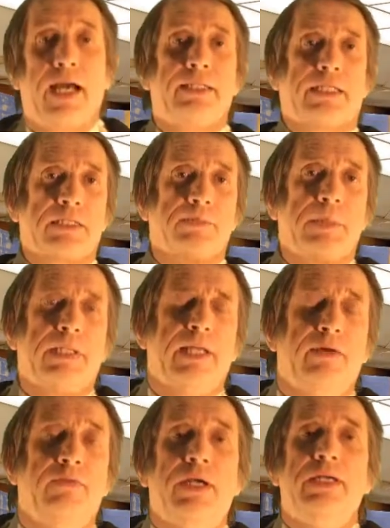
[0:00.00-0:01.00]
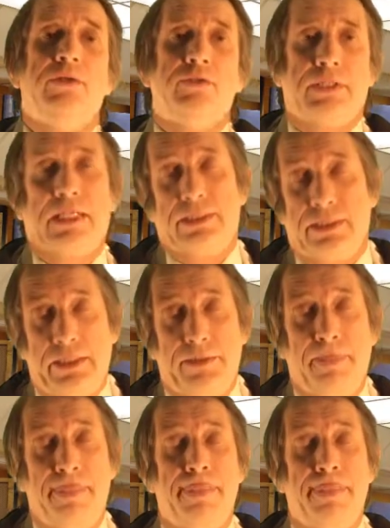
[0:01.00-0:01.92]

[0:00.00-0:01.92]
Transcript: and it has been a very good tragedy.